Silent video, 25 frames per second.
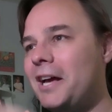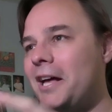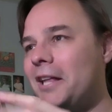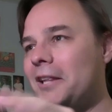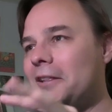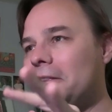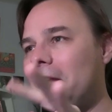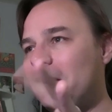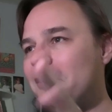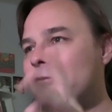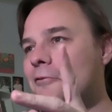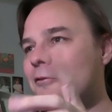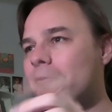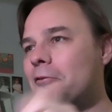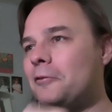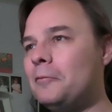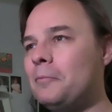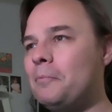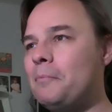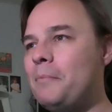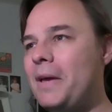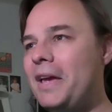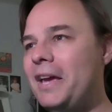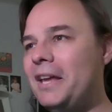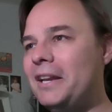electrical
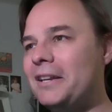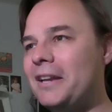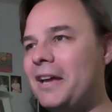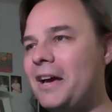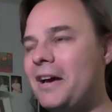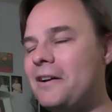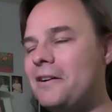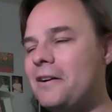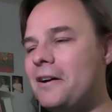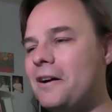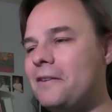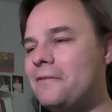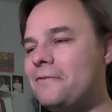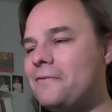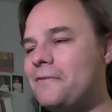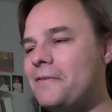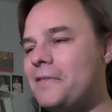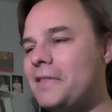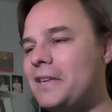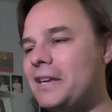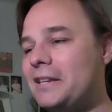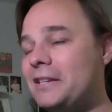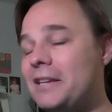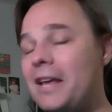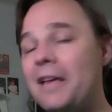pit of
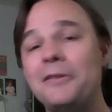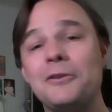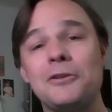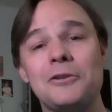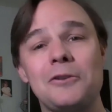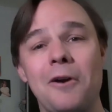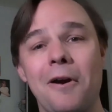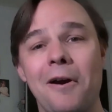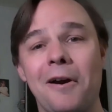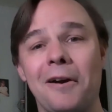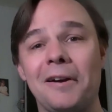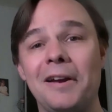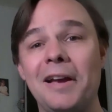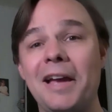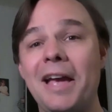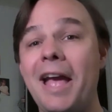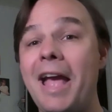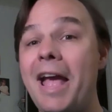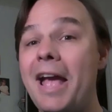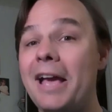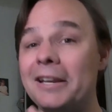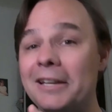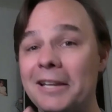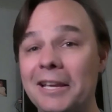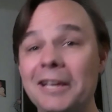the Death Star,
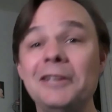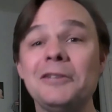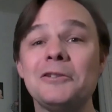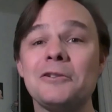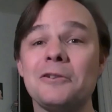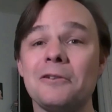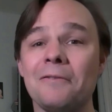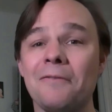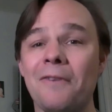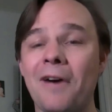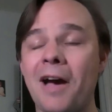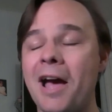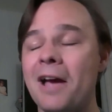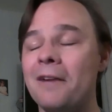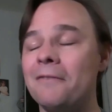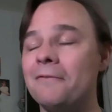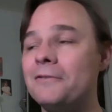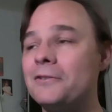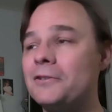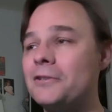and he survived.